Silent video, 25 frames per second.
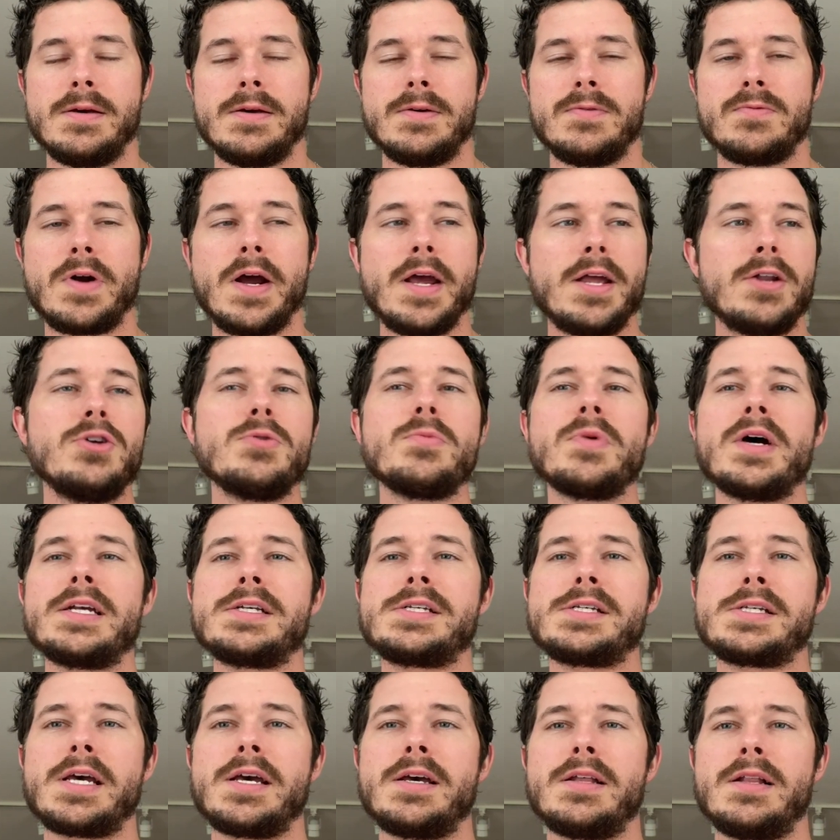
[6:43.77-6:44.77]
Right? And you might
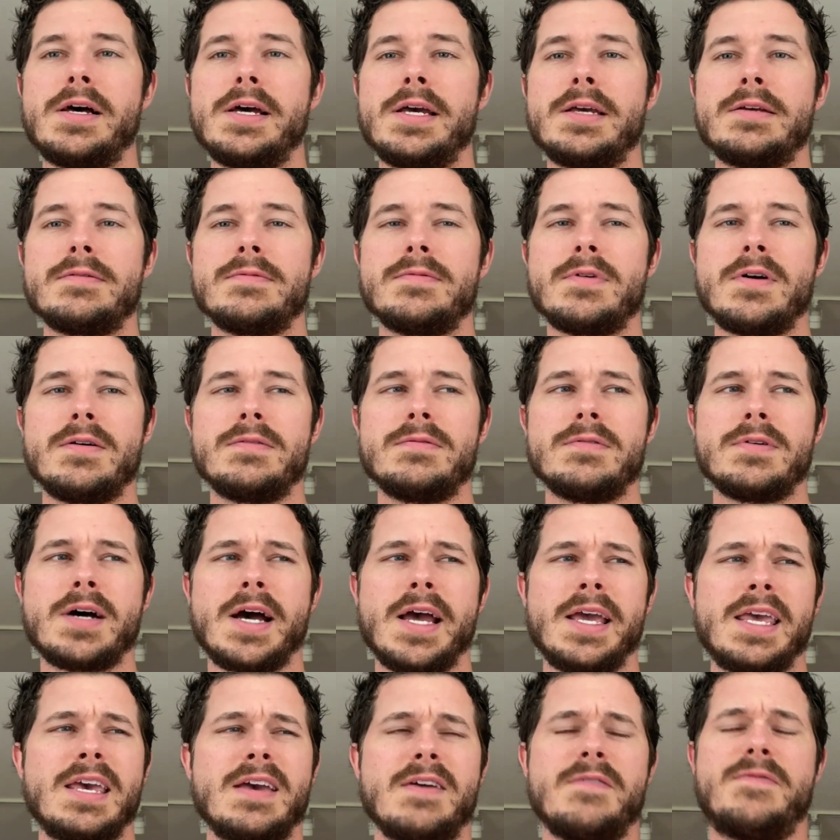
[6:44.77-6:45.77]
say, like,
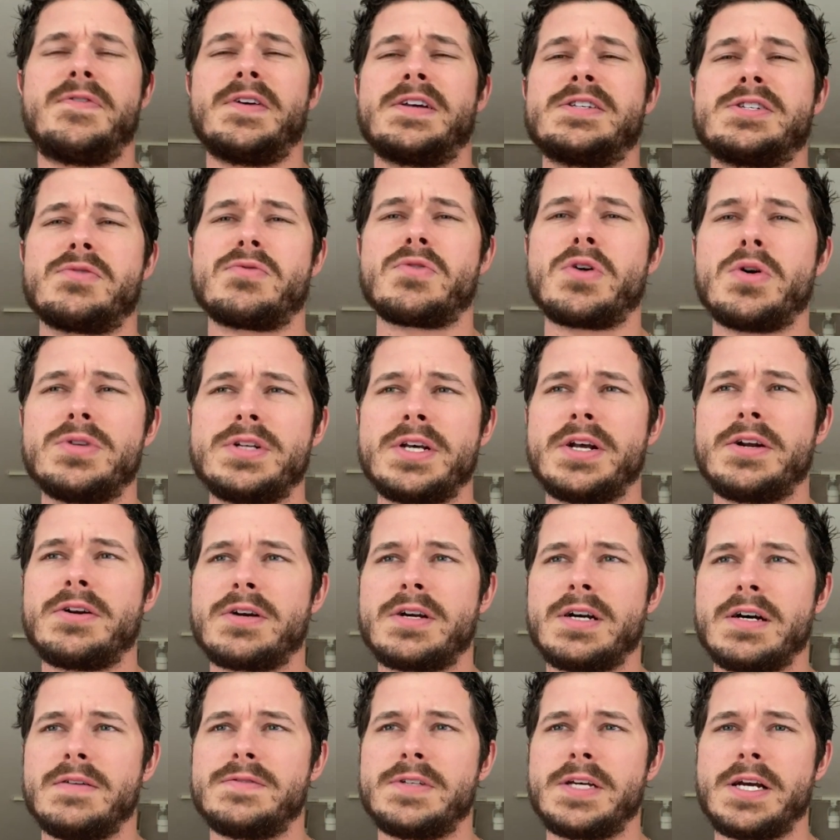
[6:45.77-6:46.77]
I can't fix a rotator
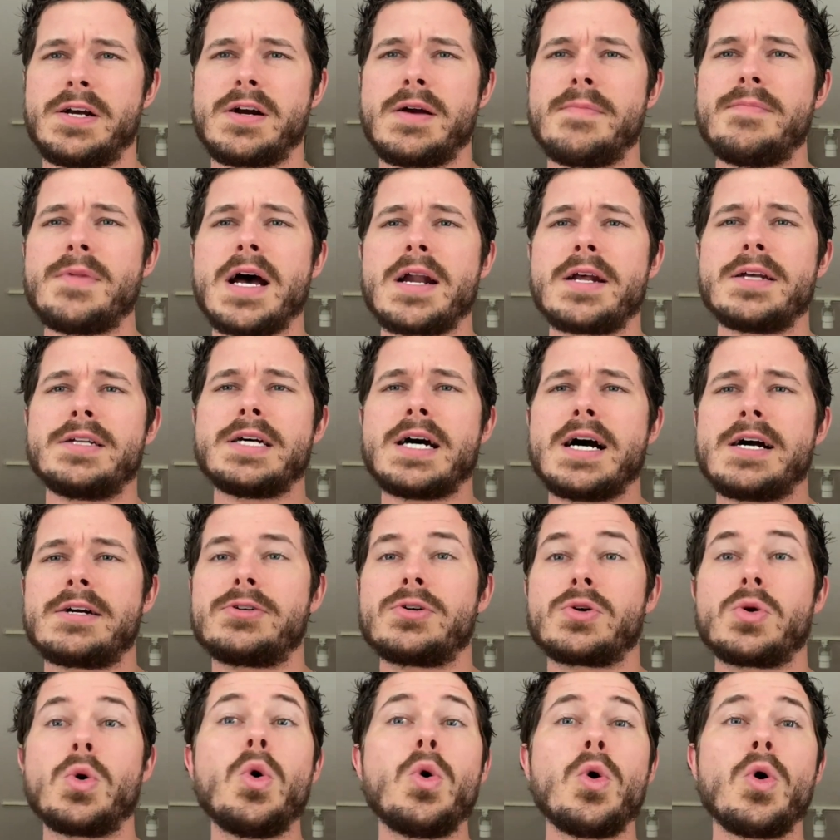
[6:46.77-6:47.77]
cuff tear. I'm not a
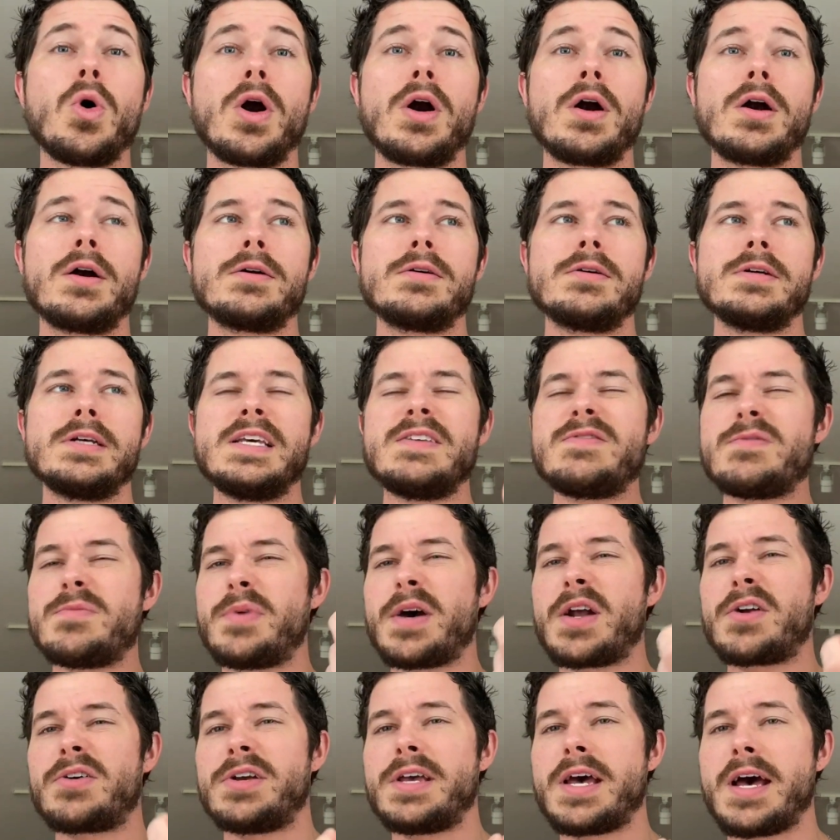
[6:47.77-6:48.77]
doctor. Or, even
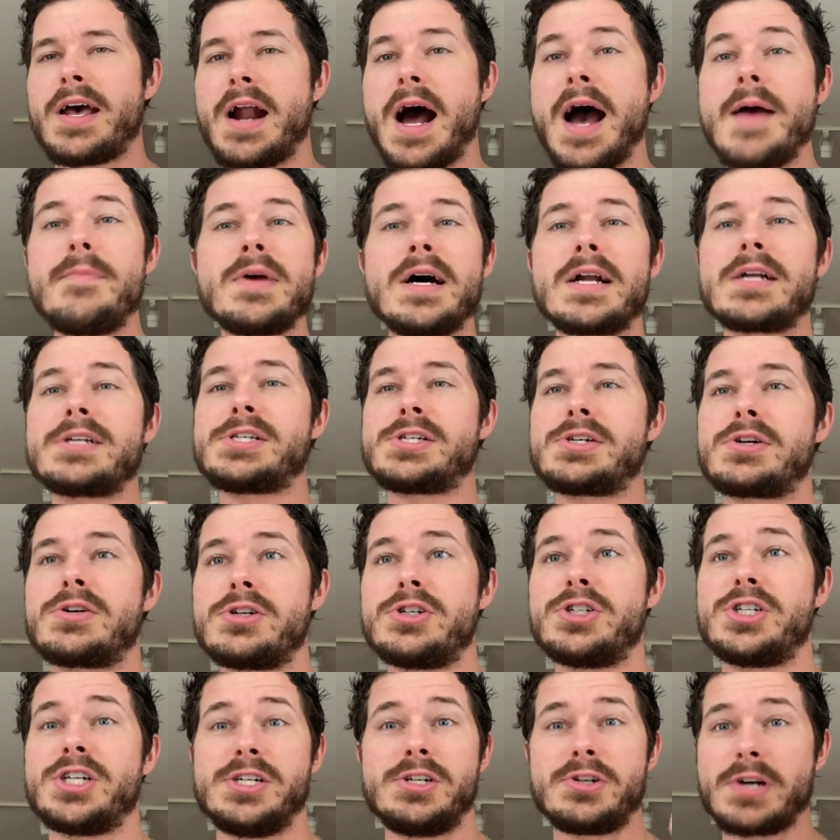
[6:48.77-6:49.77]
better yet, I'm not a
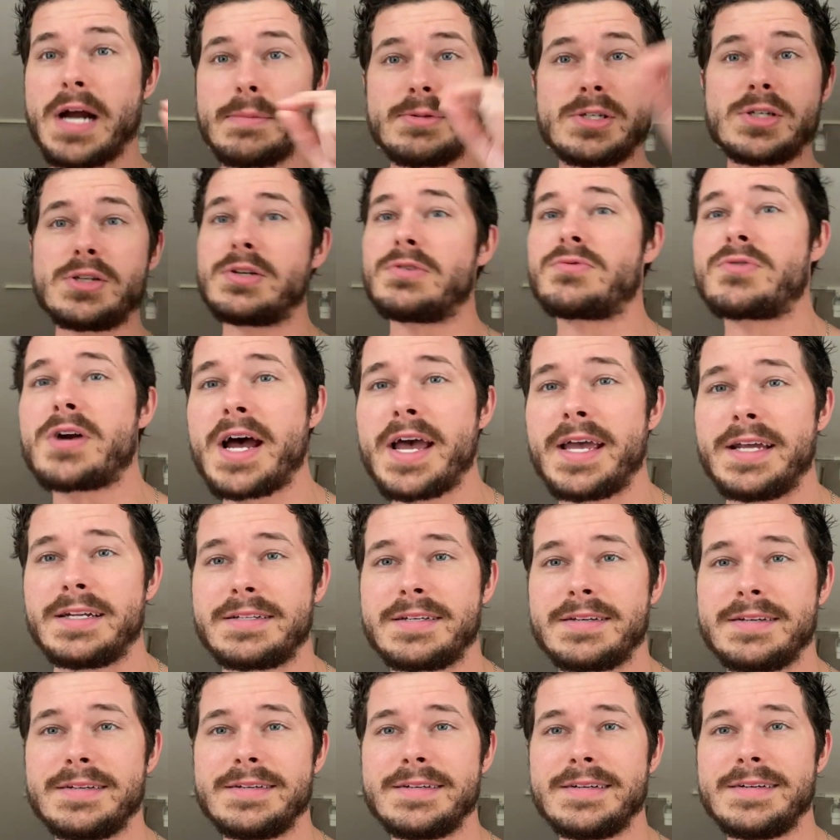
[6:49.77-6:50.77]
surgeon. You're absolutely
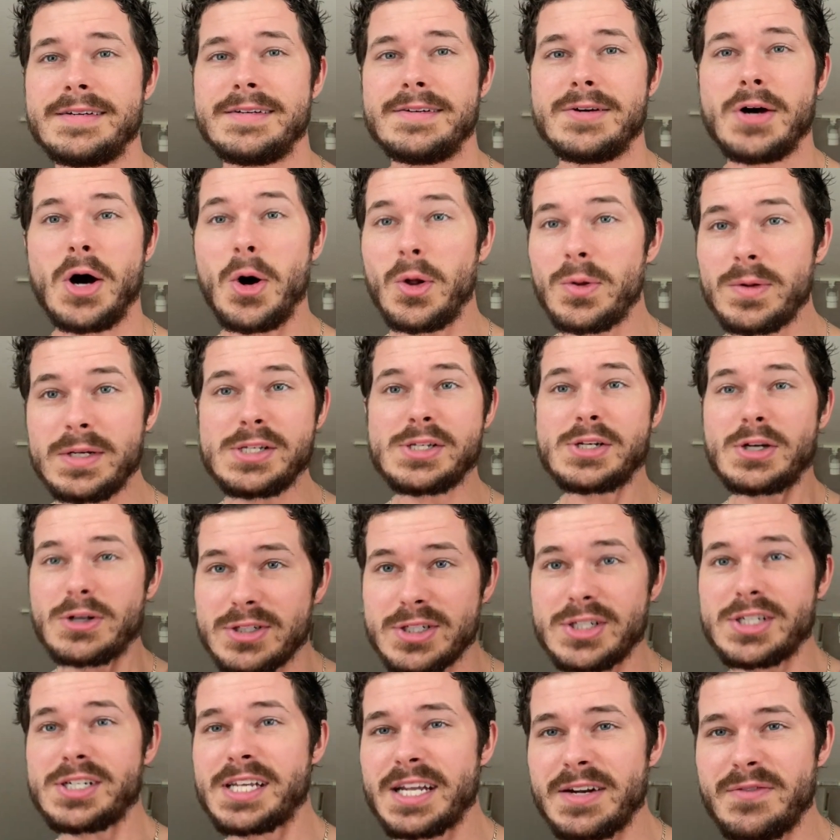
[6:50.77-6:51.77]
right. Only
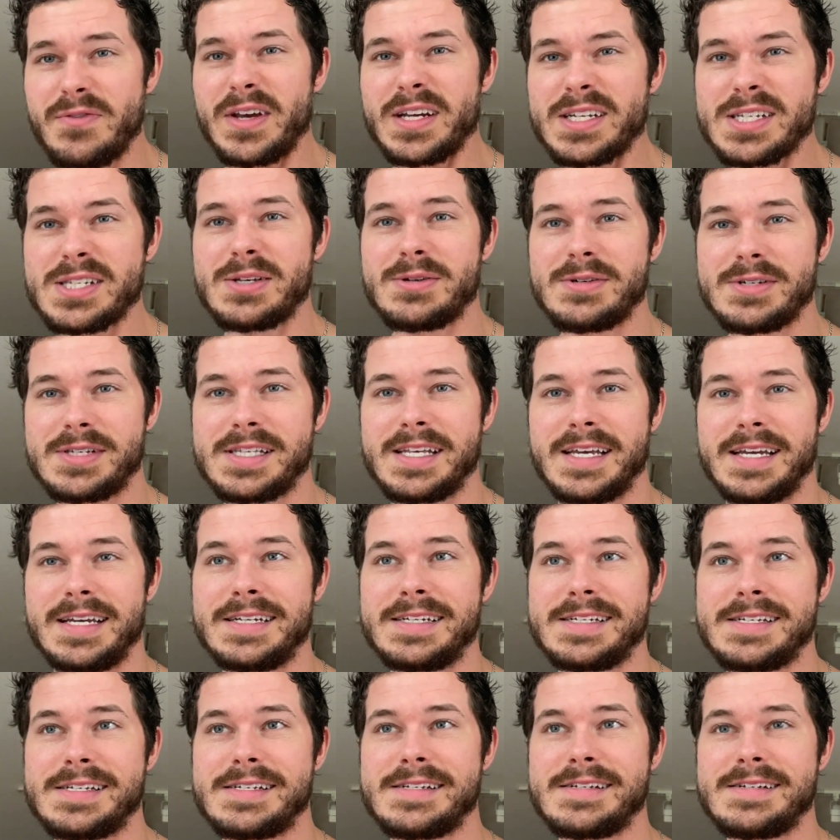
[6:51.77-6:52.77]
surgeons can fix those
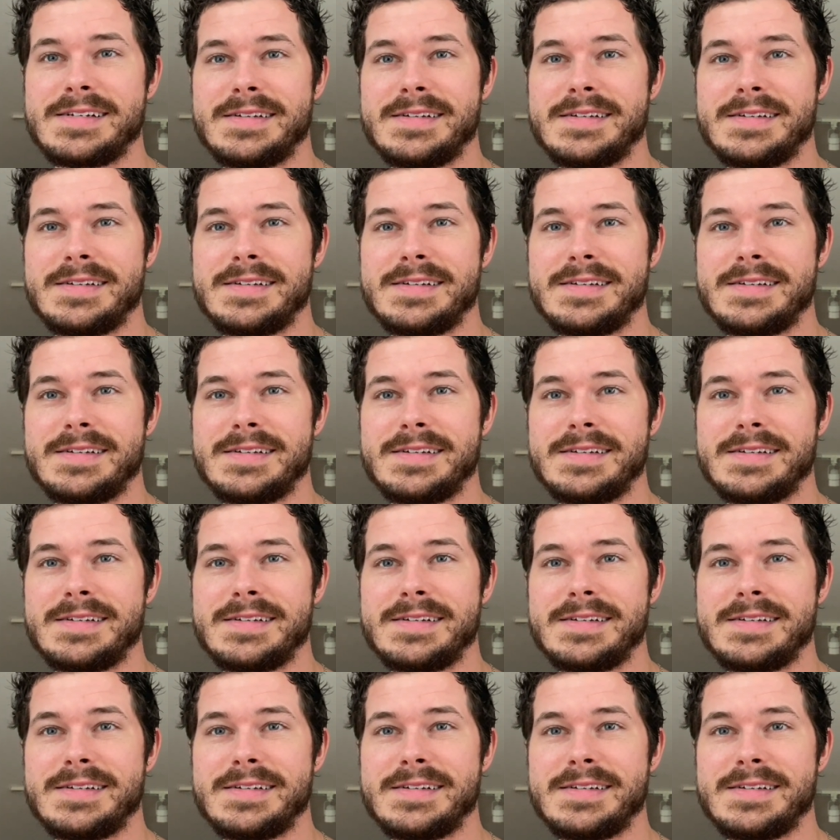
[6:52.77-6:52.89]
things.